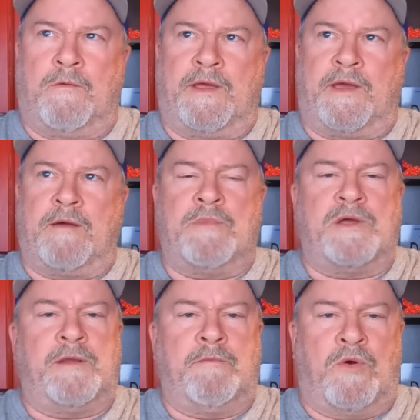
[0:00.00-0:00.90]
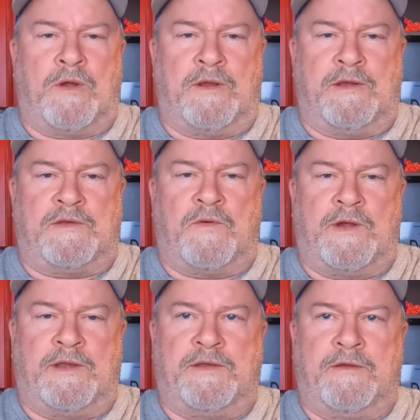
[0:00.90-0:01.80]
wake up Monday morning to
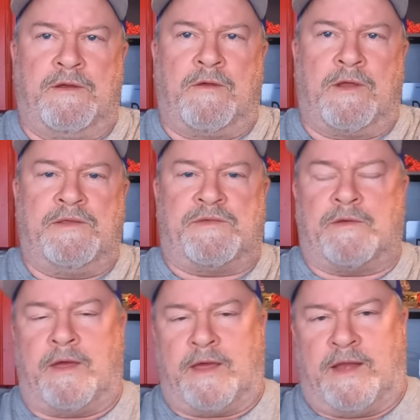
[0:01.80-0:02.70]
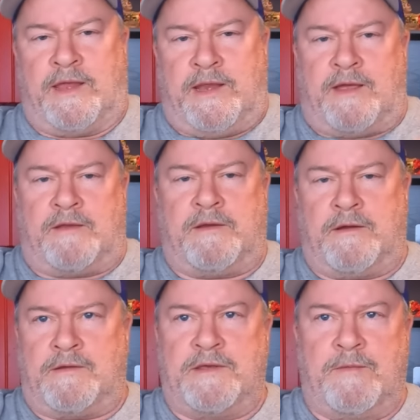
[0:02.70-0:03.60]
twenty-two degrees. So I got to get out
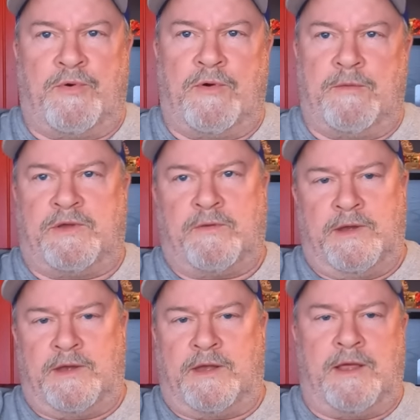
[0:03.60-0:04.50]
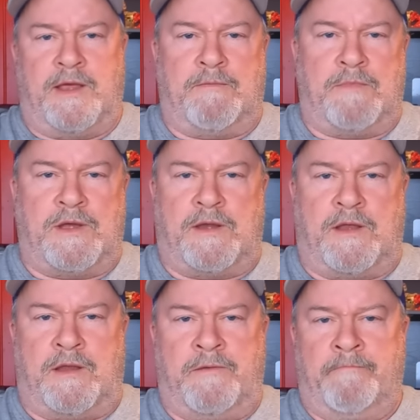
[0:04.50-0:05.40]
there at some point between today and
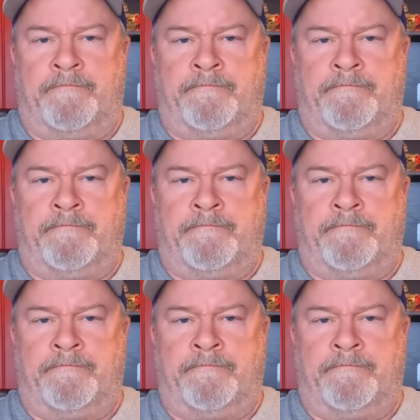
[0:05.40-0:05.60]
Monday,